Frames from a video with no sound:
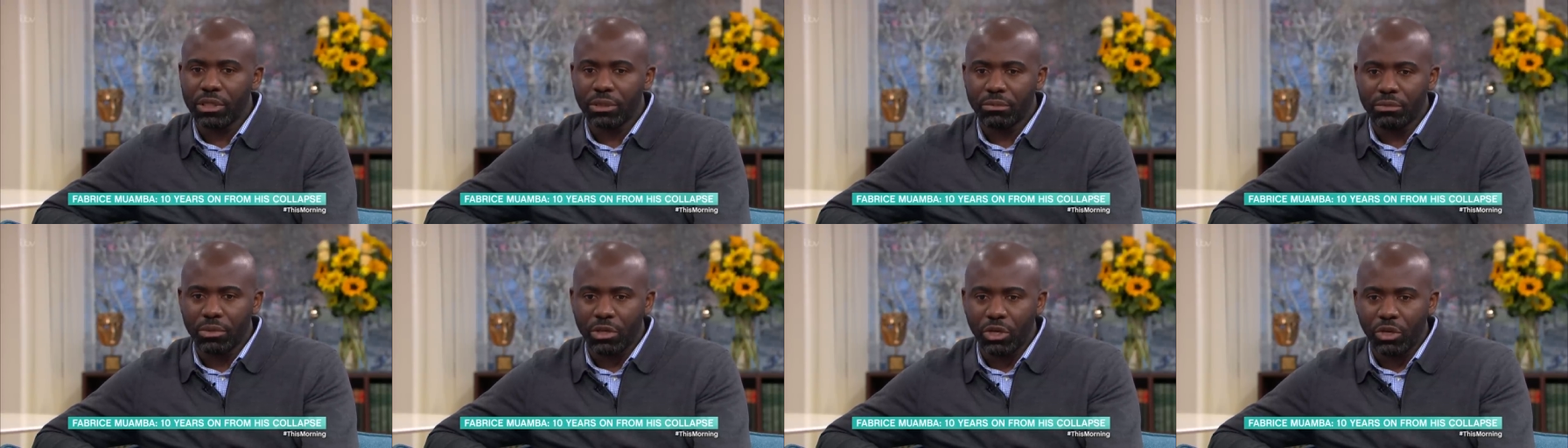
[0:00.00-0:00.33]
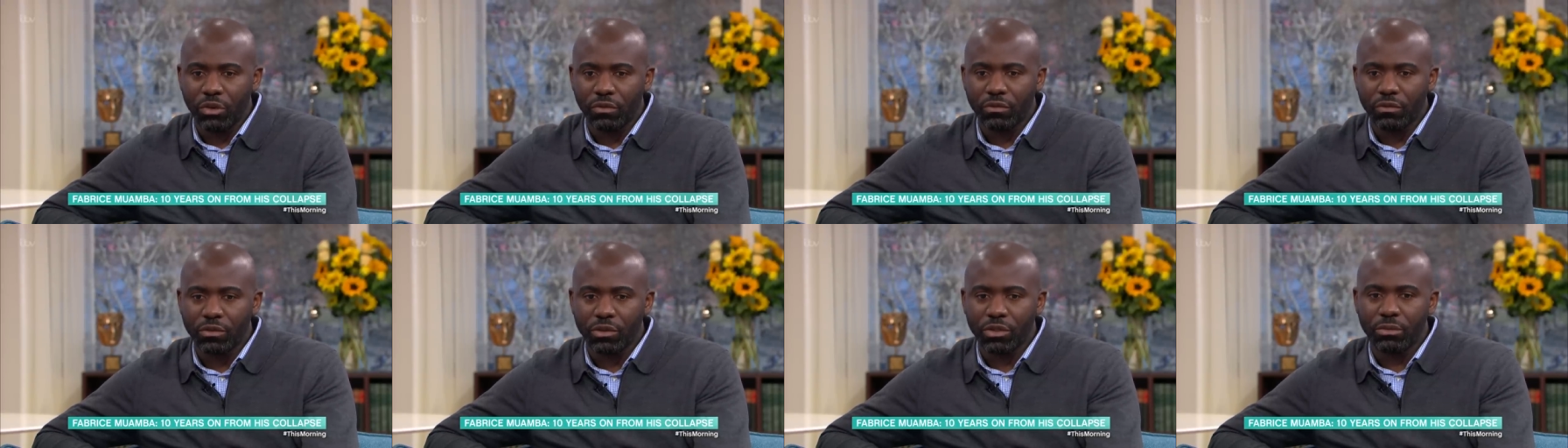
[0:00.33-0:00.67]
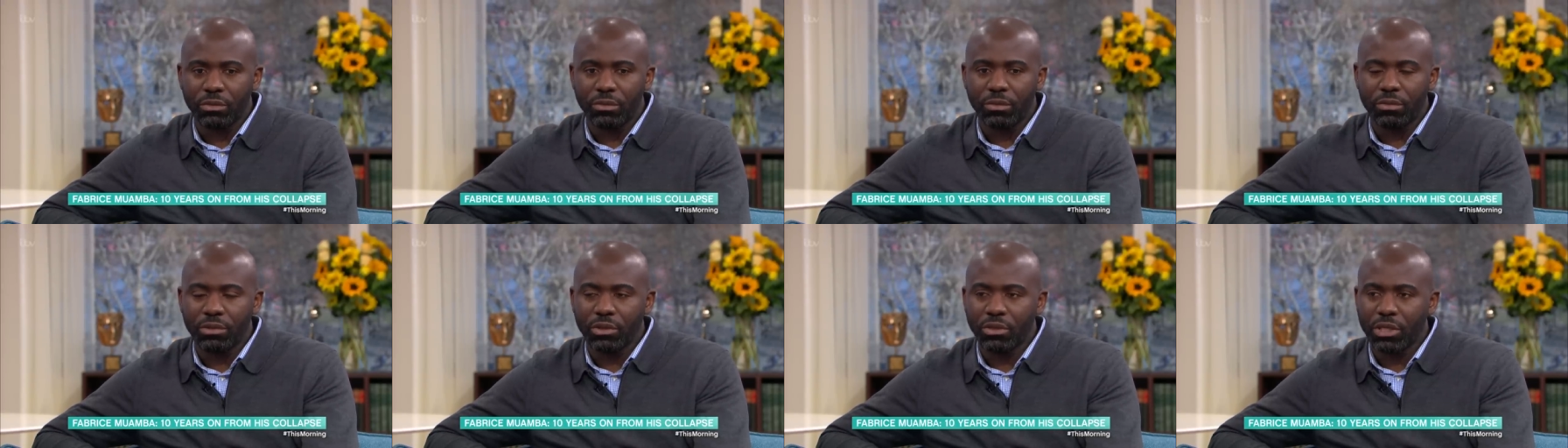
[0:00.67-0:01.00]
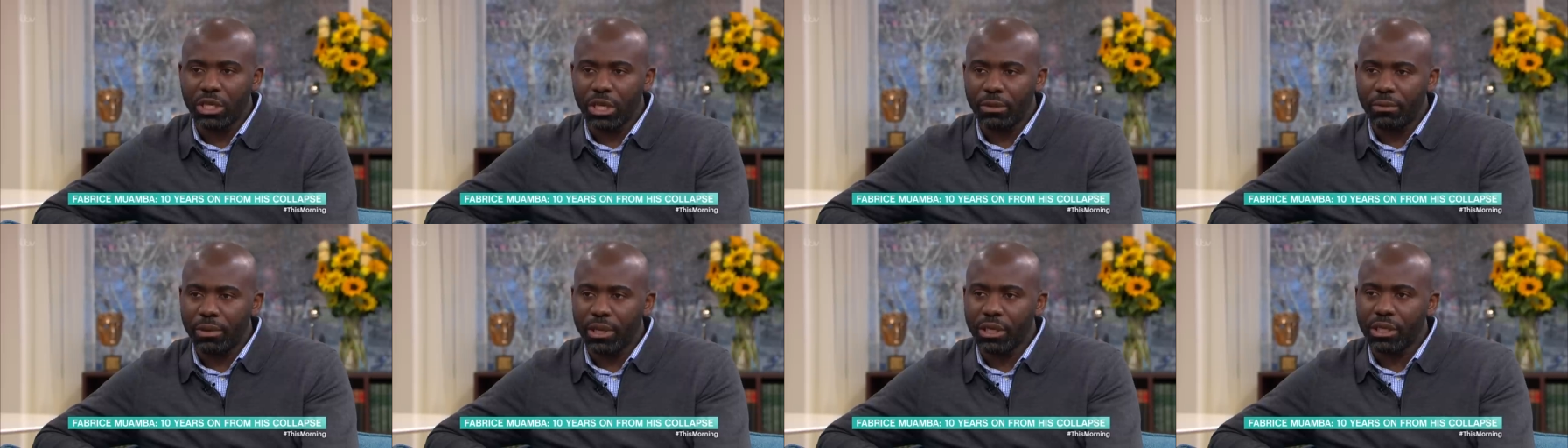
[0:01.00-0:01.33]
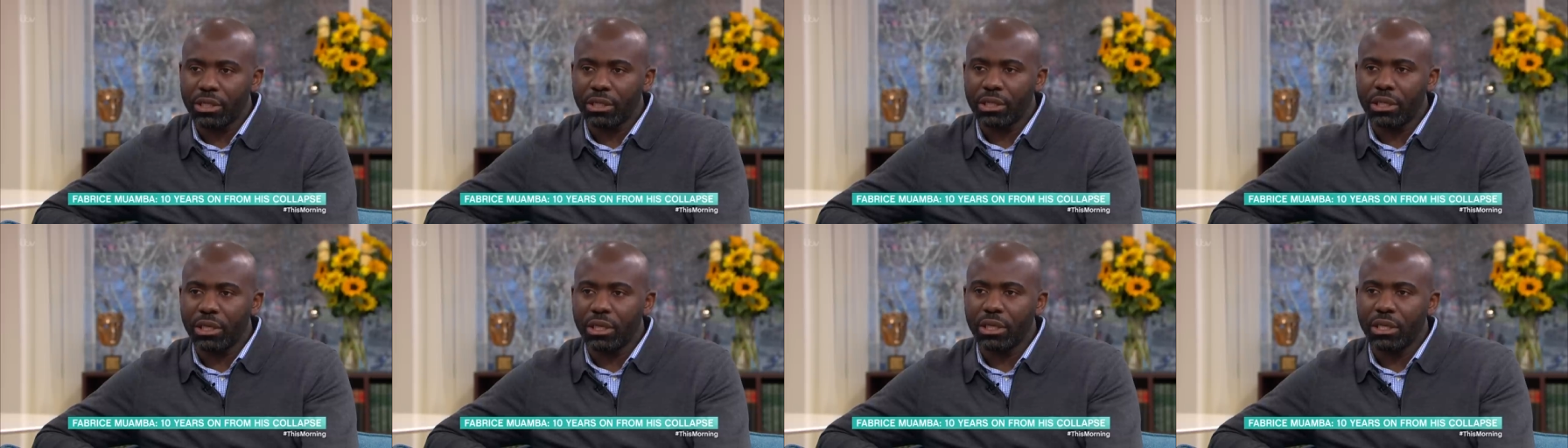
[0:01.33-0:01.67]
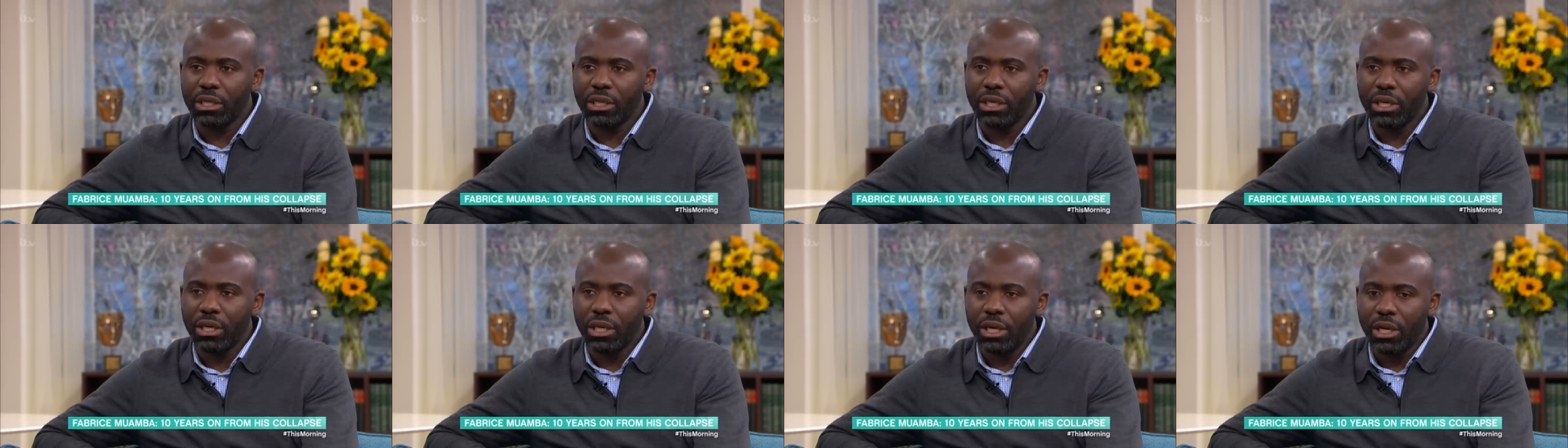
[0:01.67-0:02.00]
I'm hoping to to get back in there,
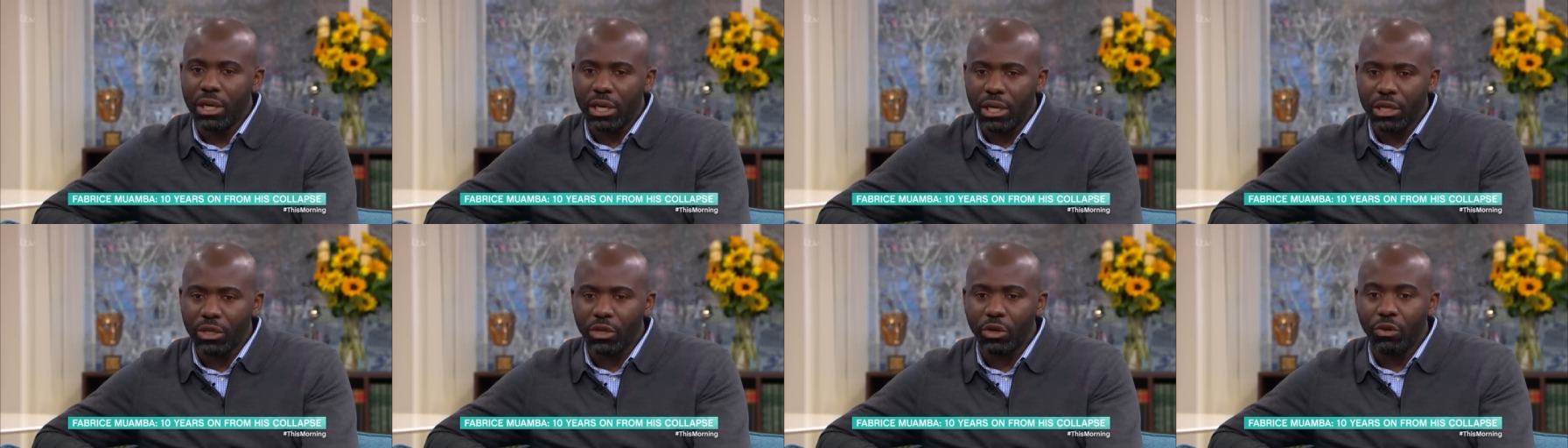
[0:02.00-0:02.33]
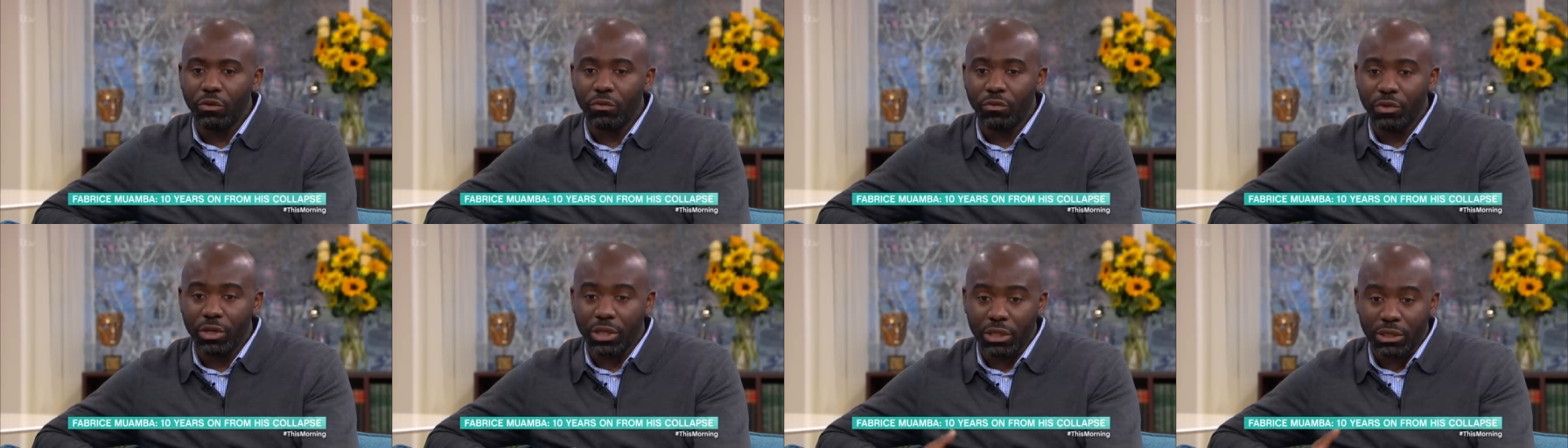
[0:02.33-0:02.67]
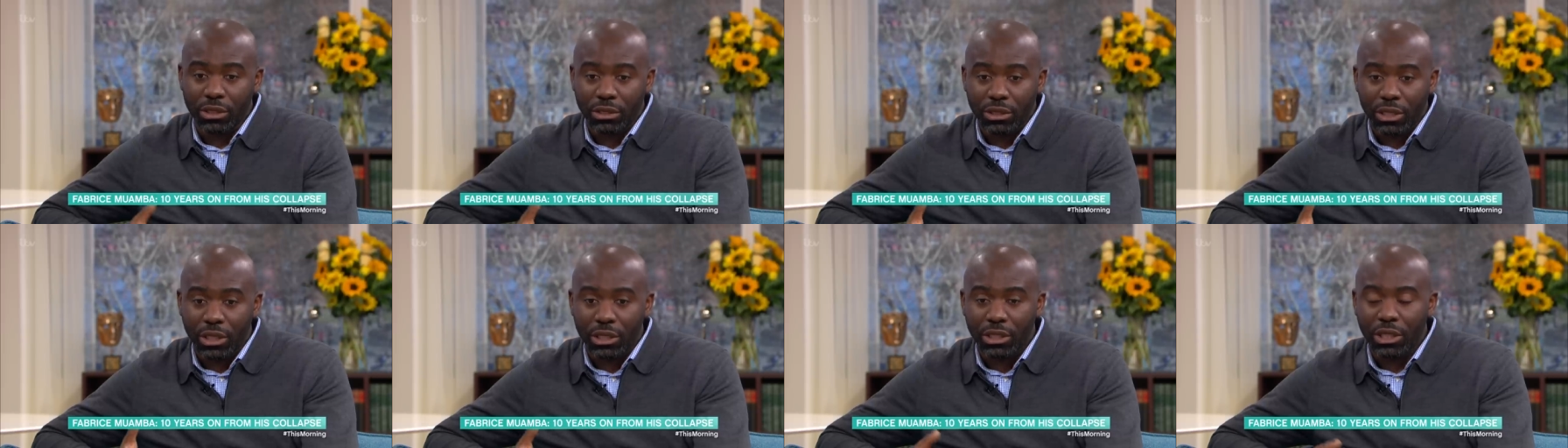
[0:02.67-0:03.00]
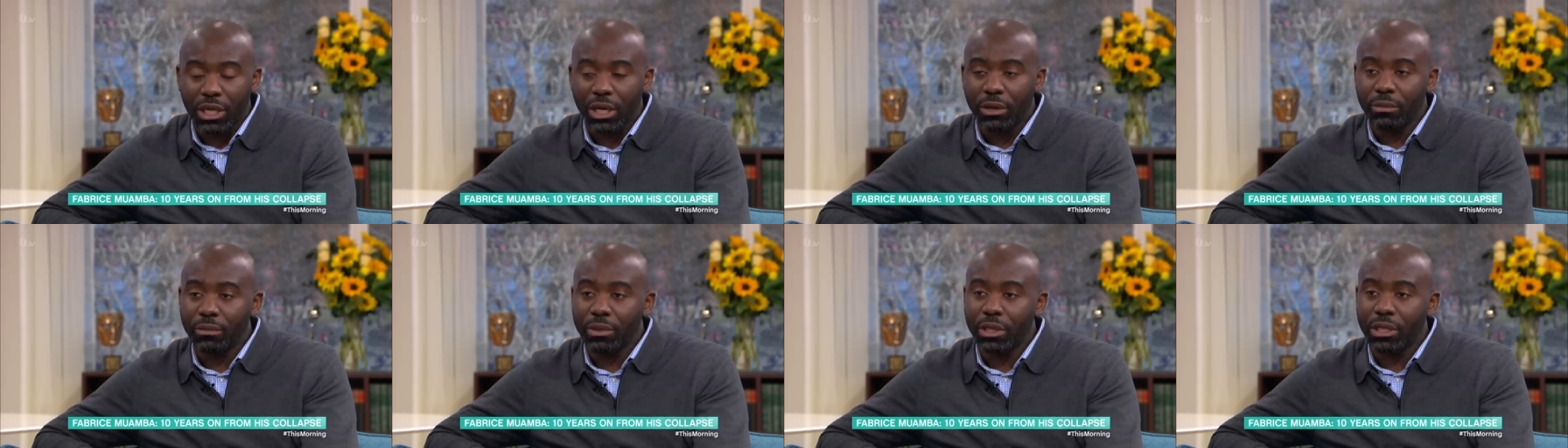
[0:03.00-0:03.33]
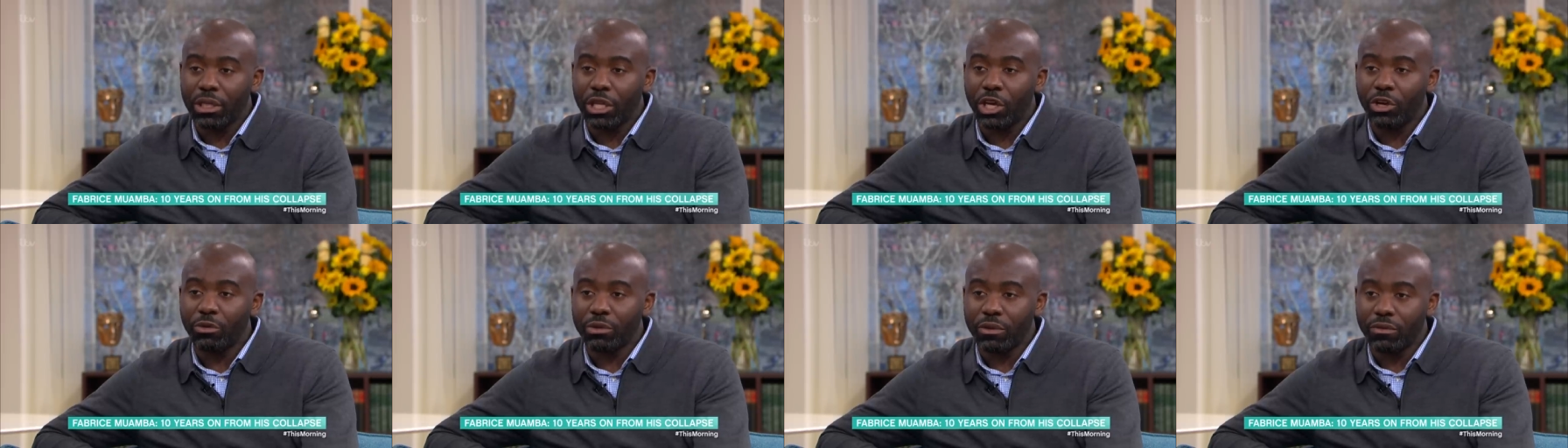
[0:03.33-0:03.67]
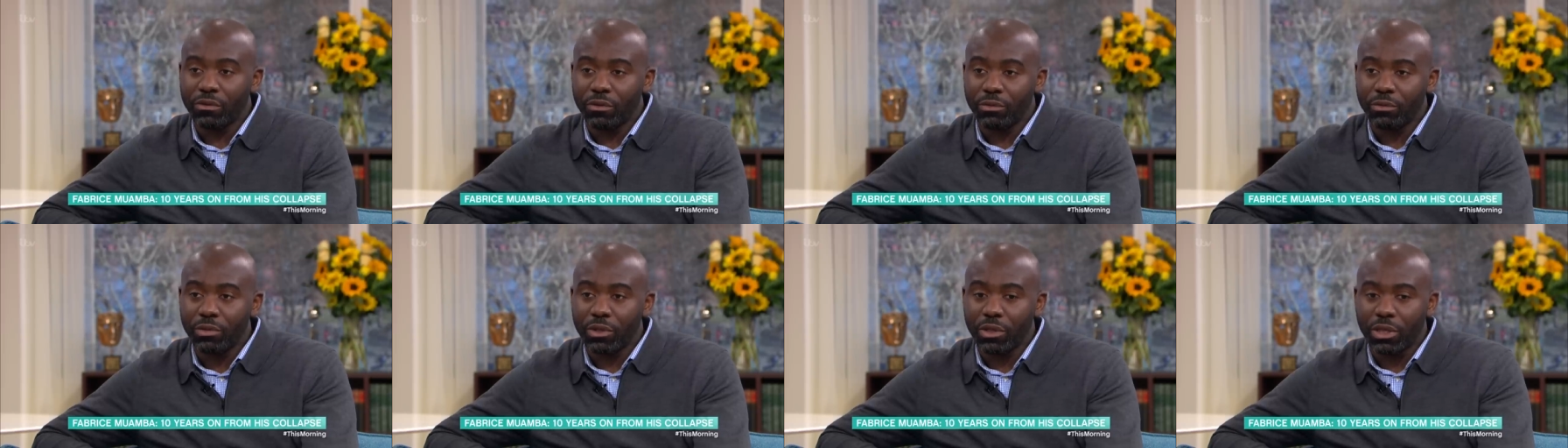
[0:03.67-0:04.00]
and hopefully I can come and help the
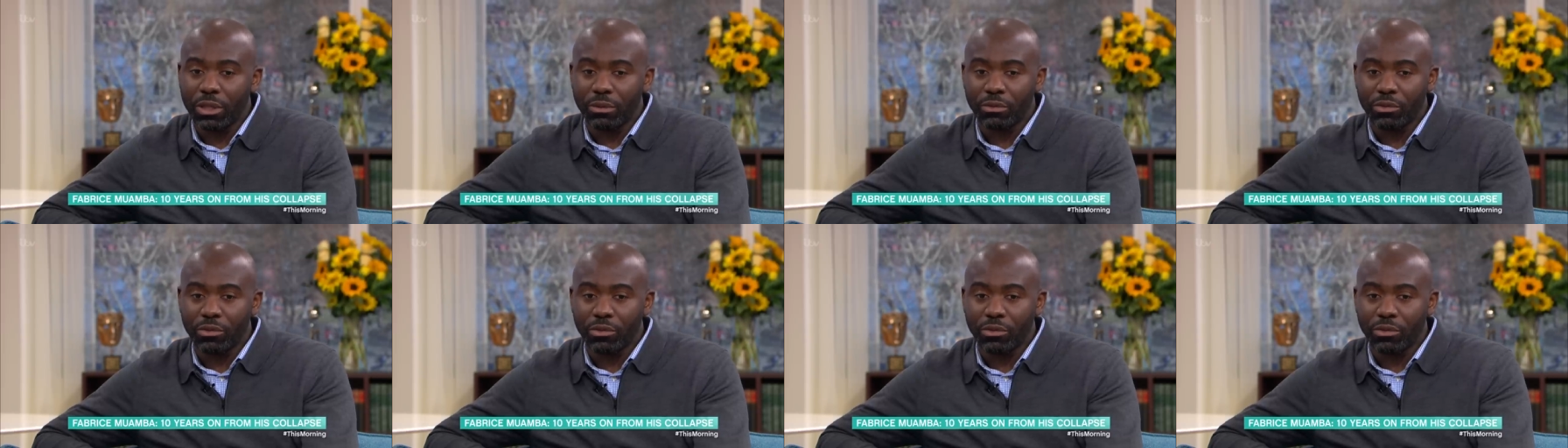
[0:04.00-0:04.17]
football club.